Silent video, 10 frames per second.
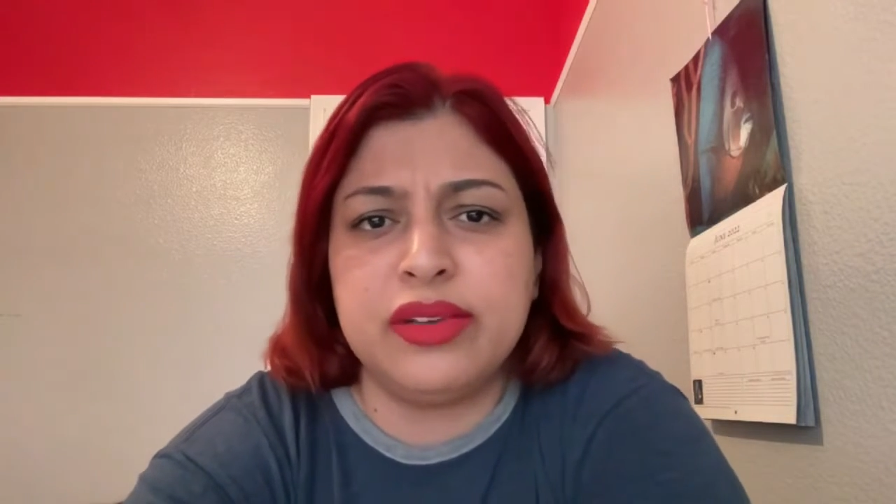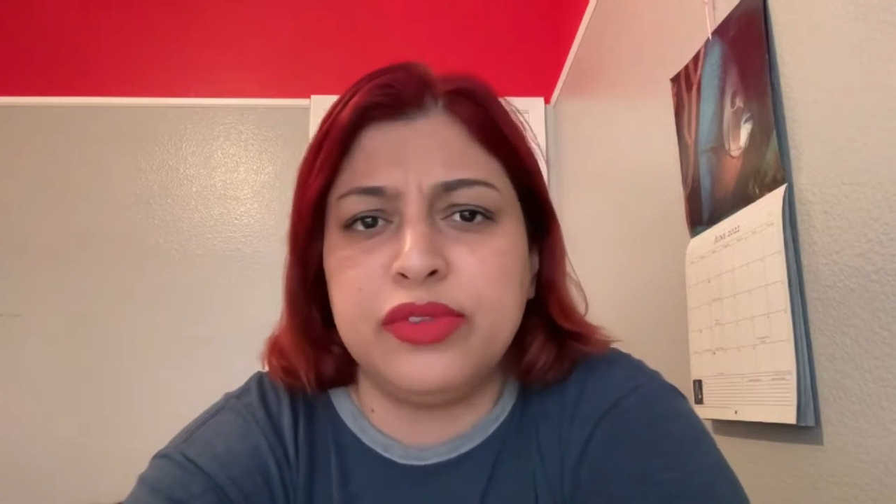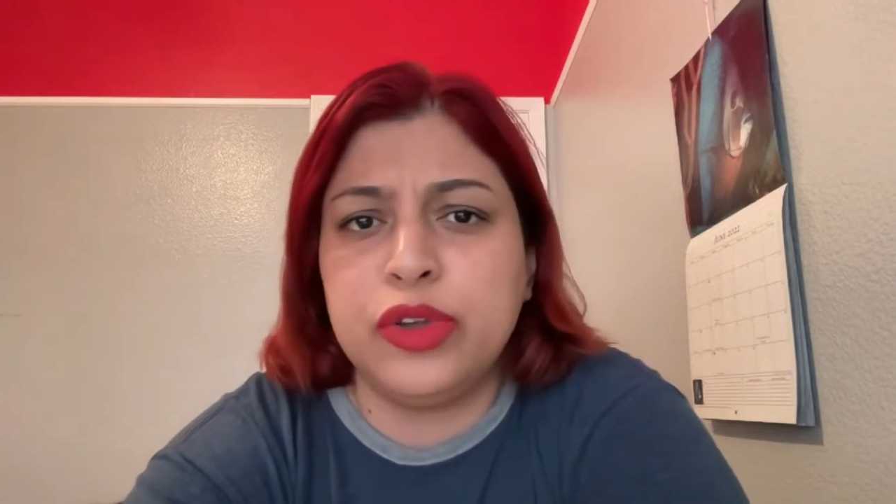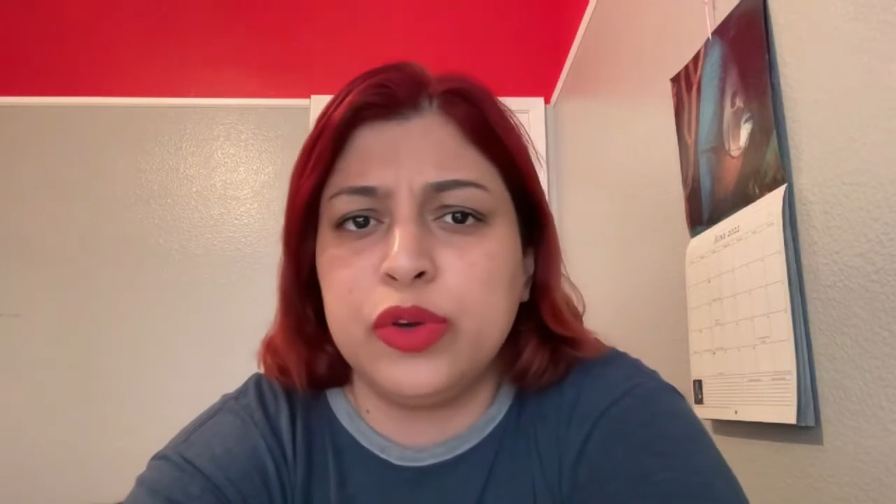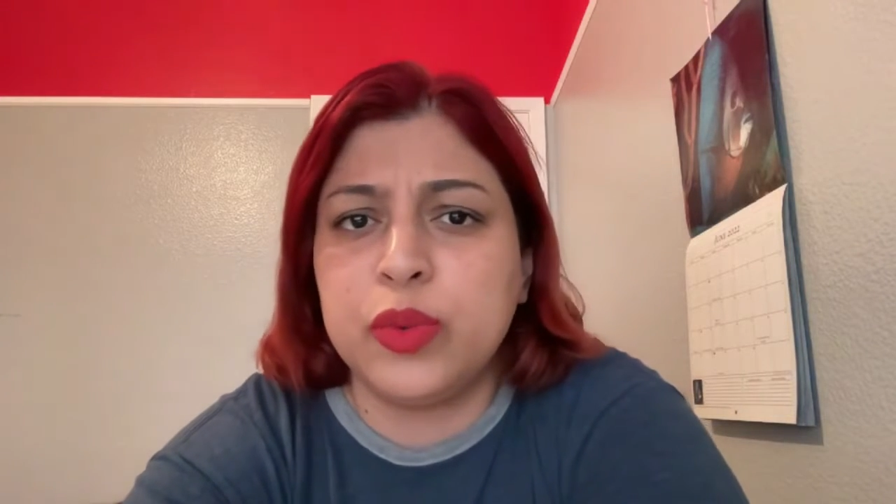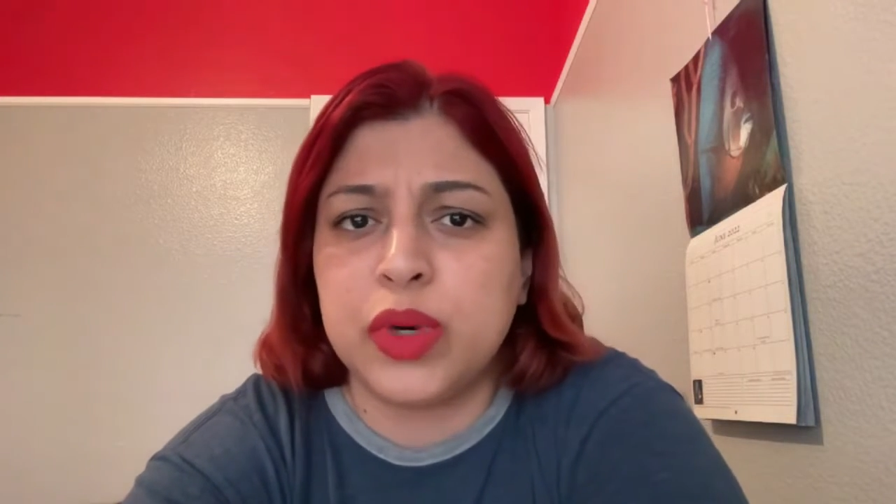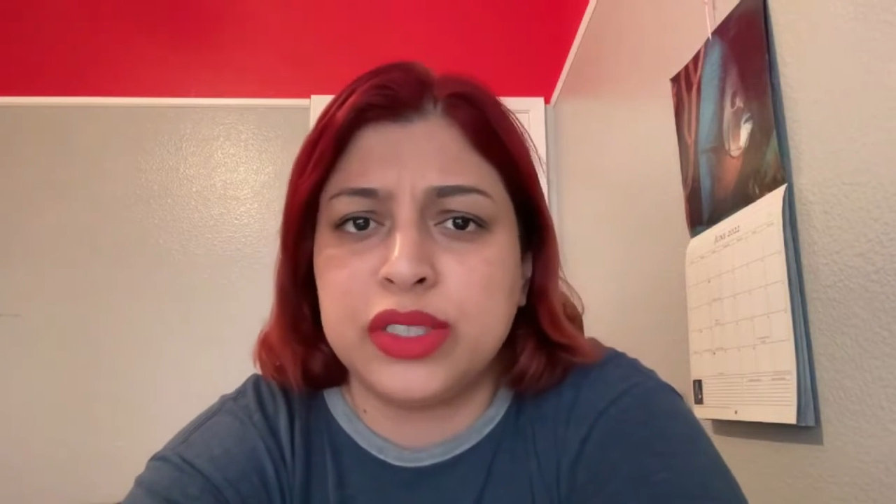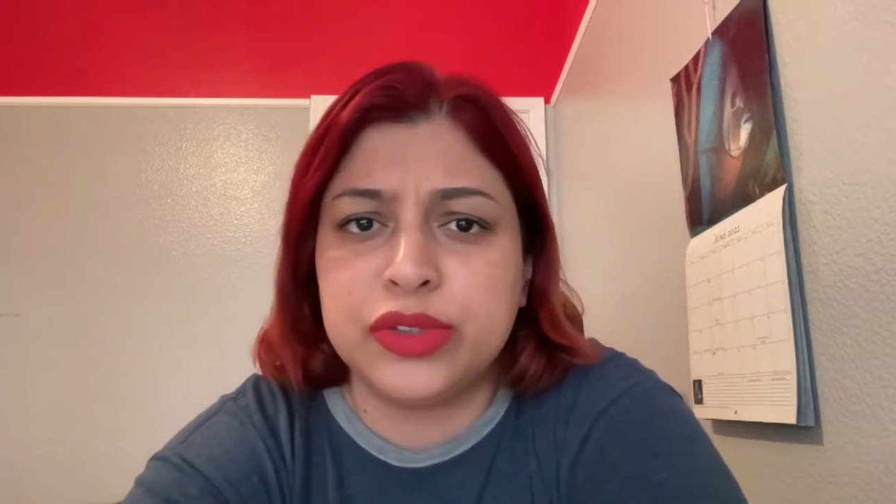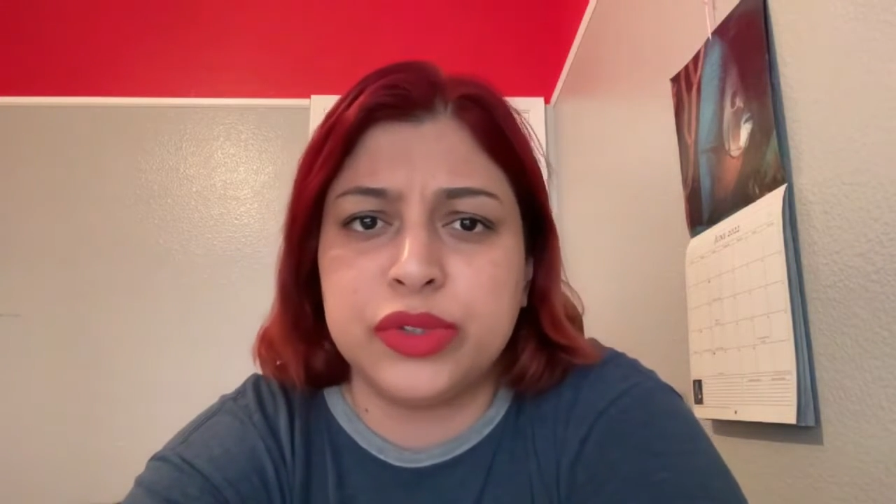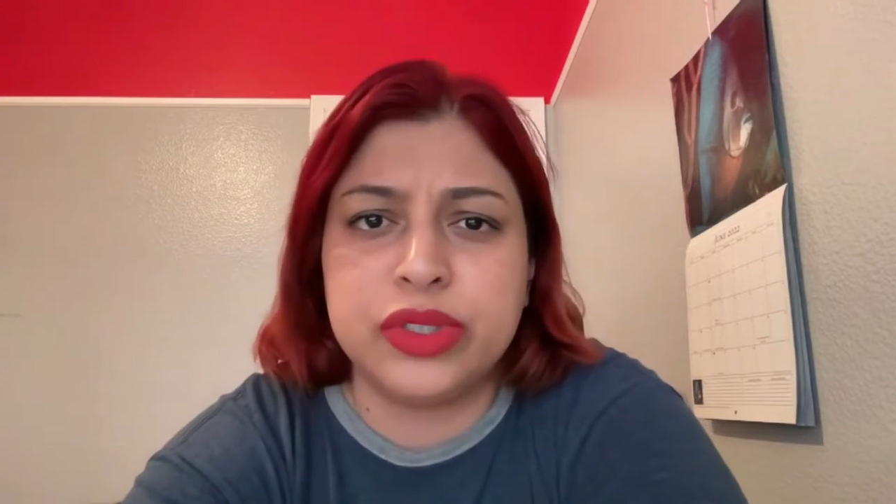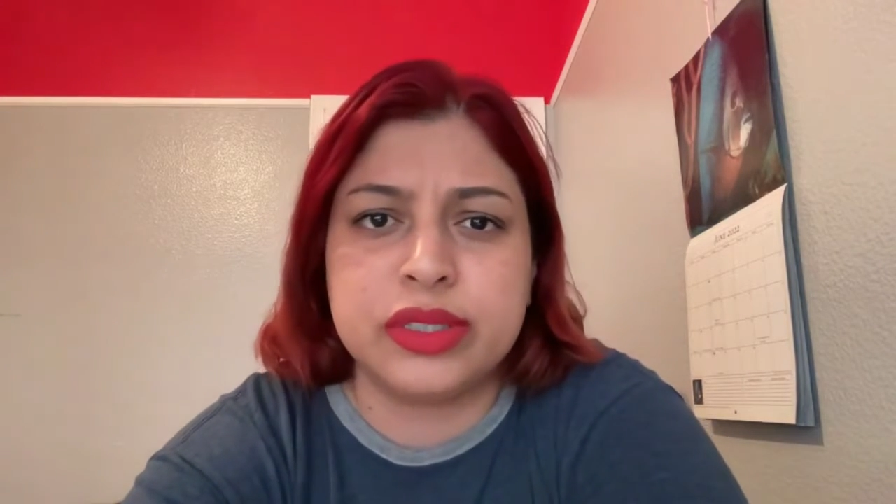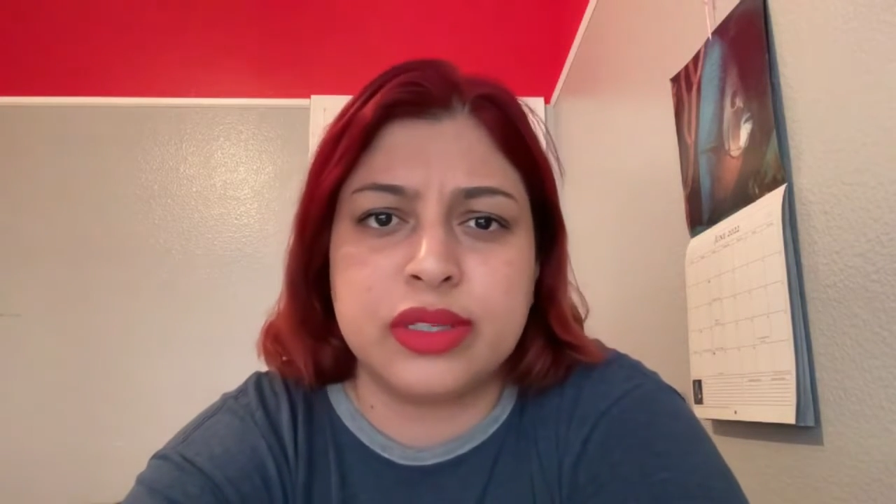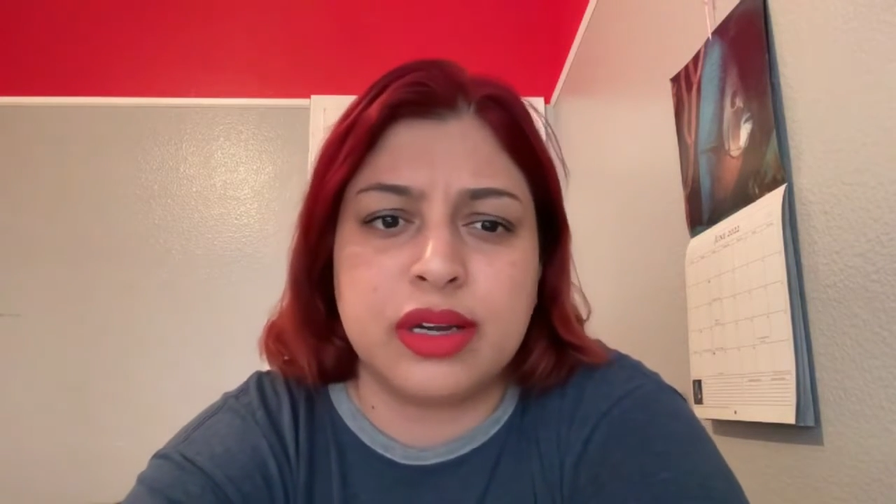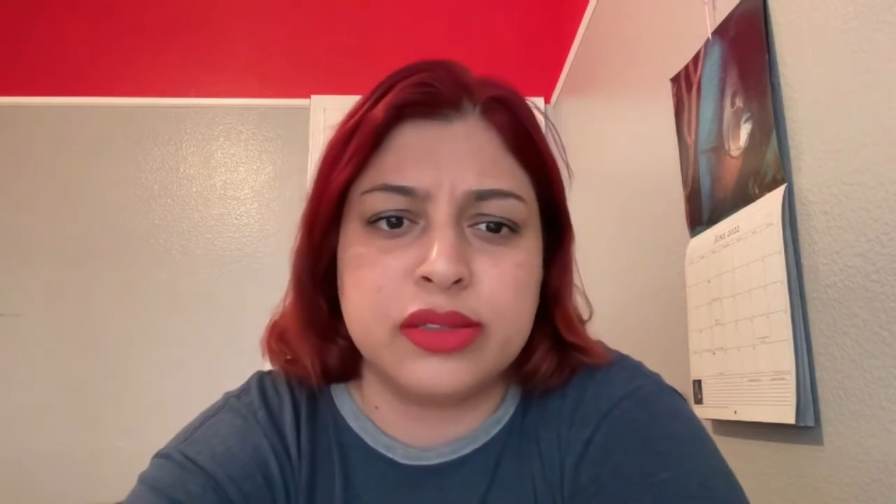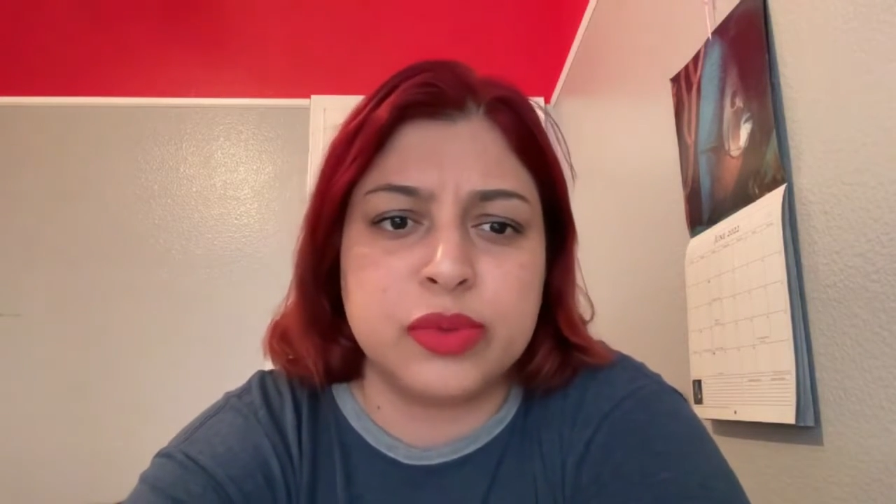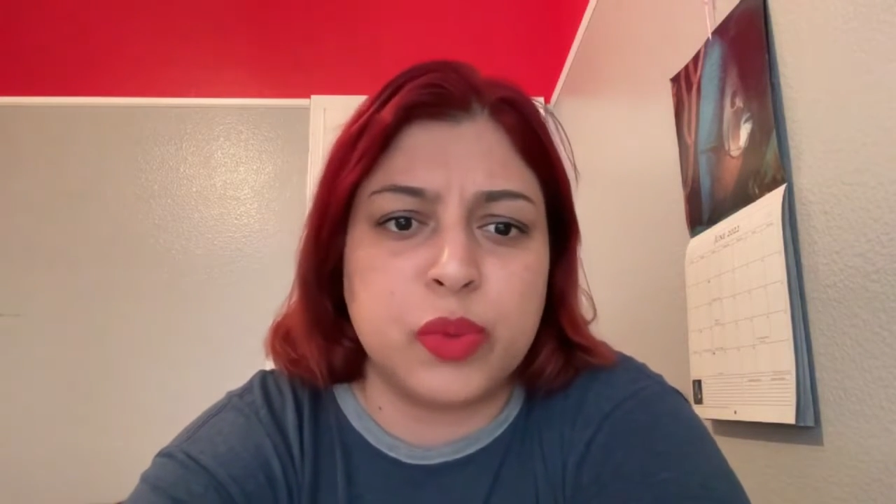of you want to discuss